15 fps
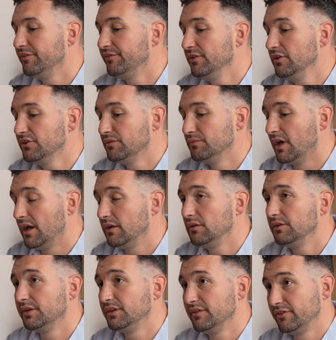A diffusion
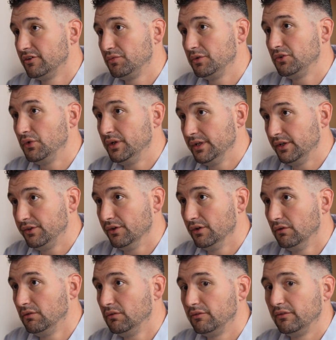model, the difference between the
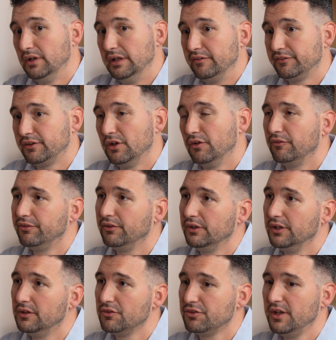two, to
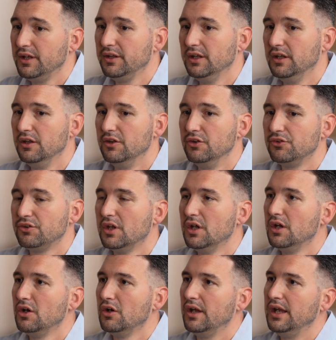fully understand it, is
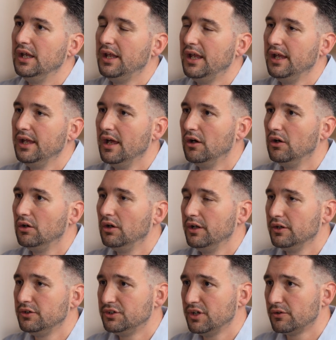in
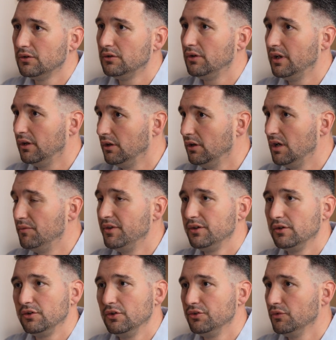a general LLM
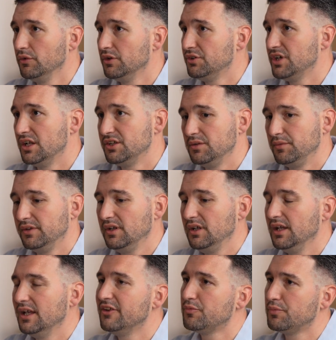that you're using with
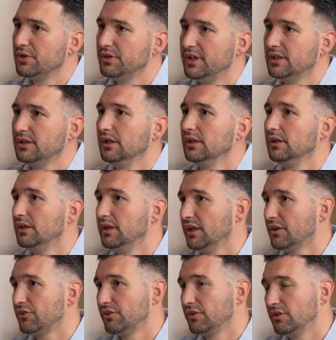ChatGPT, it's predicting the
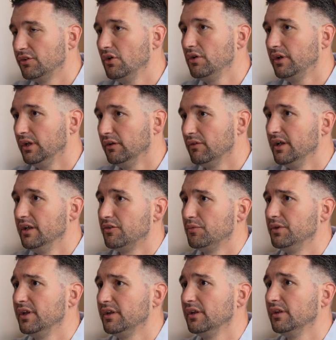next token, right? Mm-hmm. It's
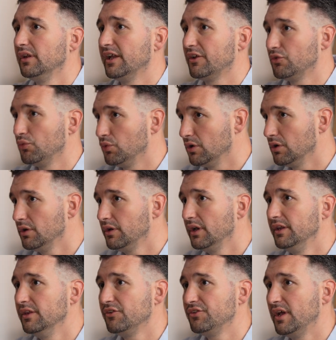predicting the next word
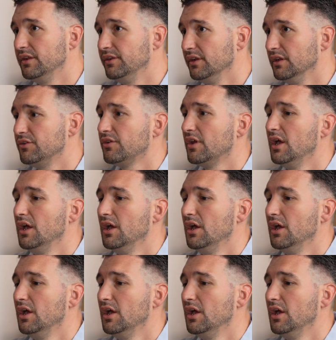in the sentence.